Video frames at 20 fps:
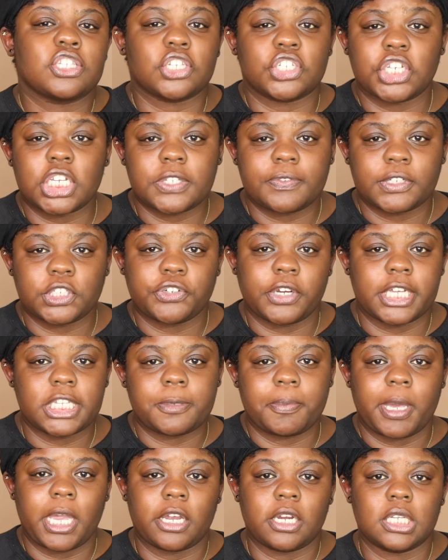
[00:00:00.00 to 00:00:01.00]
So just for
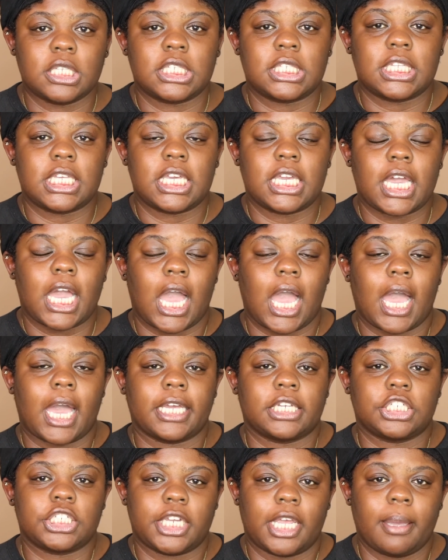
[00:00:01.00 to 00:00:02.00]
transparency,
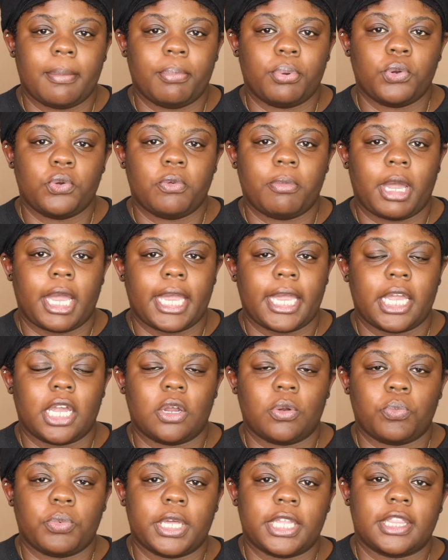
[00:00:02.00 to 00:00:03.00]
I shampooed my
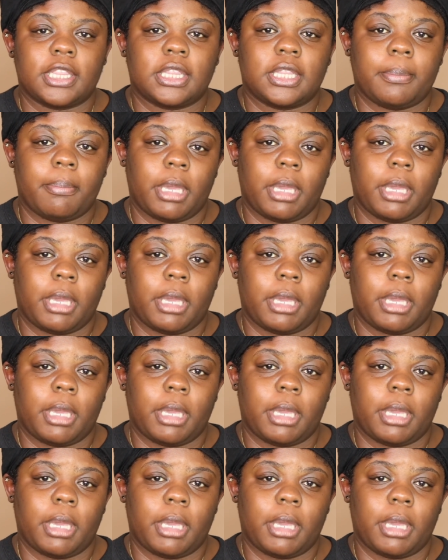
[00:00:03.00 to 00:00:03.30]
hair with